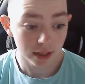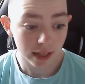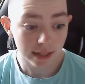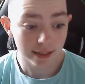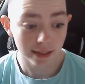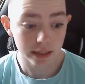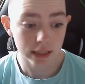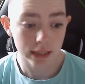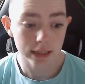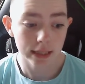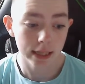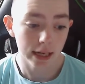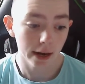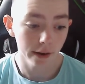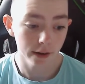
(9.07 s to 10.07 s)
Leicester
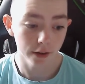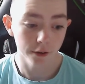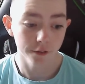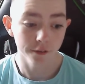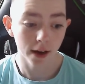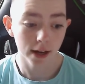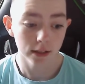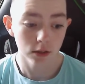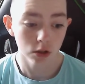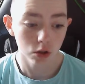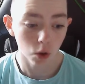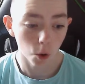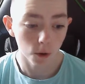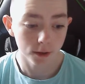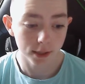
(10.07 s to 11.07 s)
City are in advanced
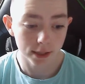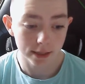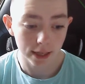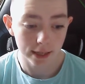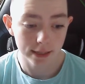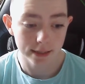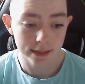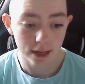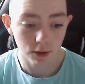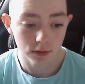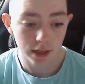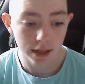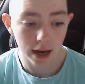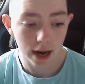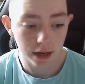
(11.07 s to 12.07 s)
talks to sign
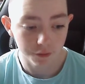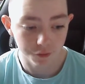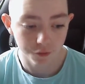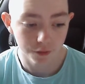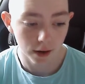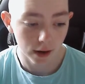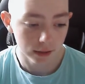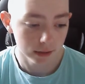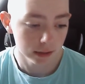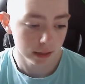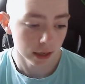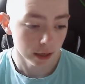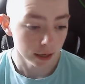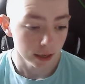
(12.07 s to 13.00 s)
Celtic and France.